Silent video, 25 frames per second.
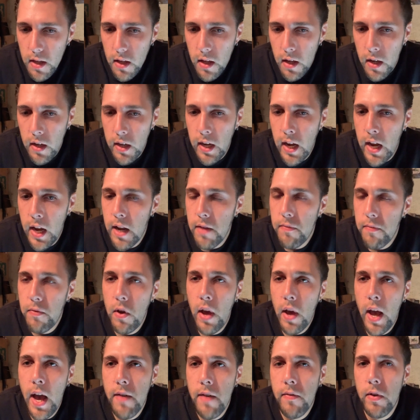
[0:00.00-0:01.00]
Again, if you
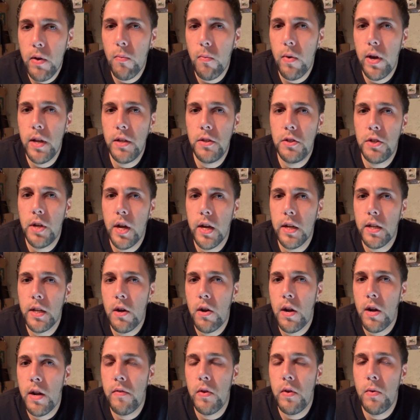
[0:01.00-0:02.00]
haven't went and checked
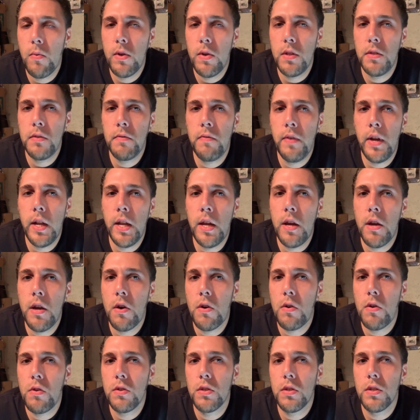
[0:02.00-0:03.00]
out everyone's
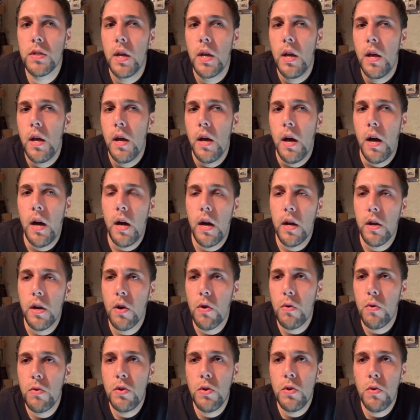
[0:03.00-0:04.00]
videos,
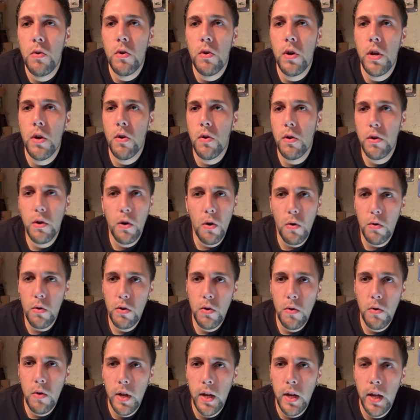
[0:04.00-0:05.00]
go do it, or go
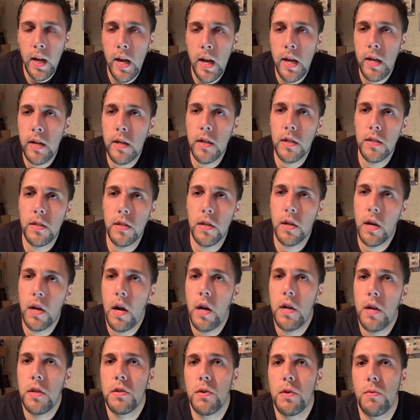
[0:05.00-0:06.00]
do it again, because the
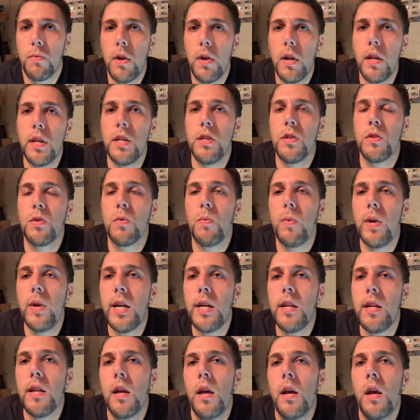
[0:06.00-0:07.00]
cars are really
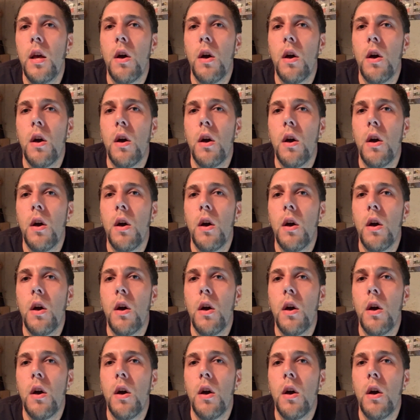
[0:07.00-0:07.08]
sweet.